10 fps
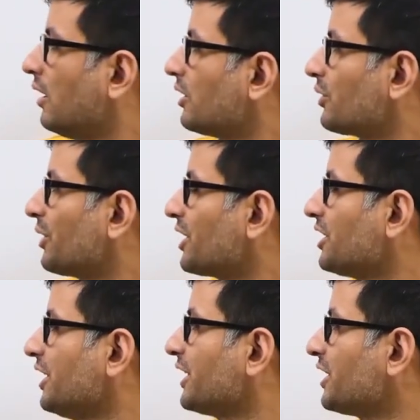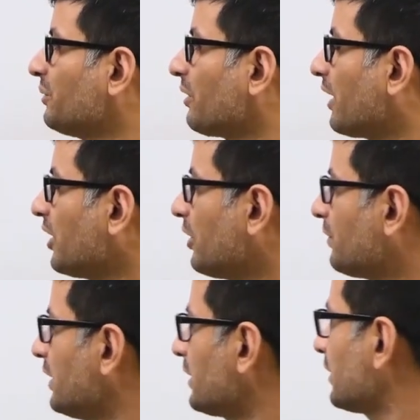So what is the decimal value
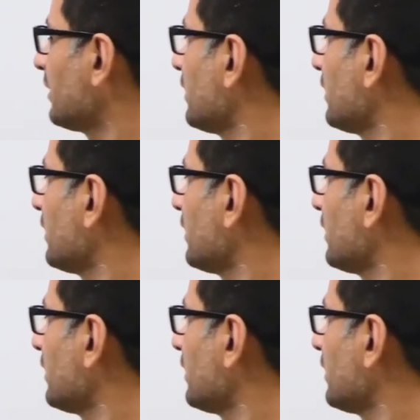of this?